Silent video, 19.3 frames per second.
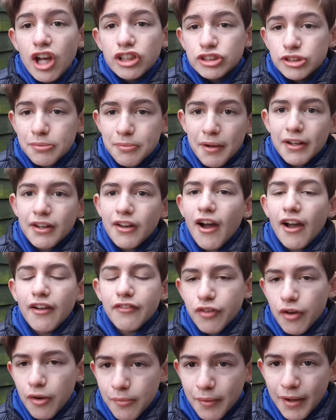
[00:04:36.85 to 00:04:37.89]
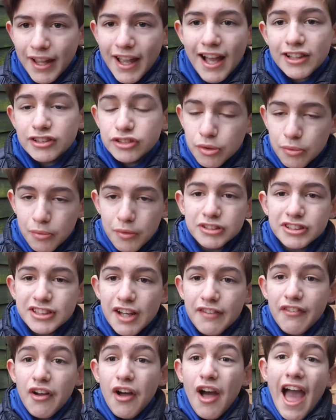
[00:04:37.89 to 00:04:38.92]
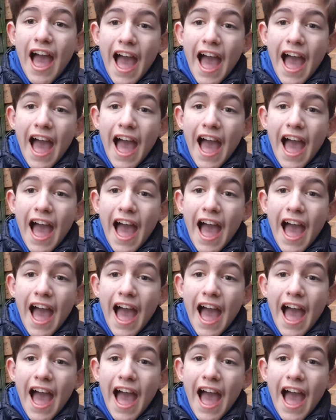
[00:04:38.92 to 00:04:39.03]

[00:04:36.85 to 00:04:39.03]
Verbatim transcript: so my knife or my axe or whatever,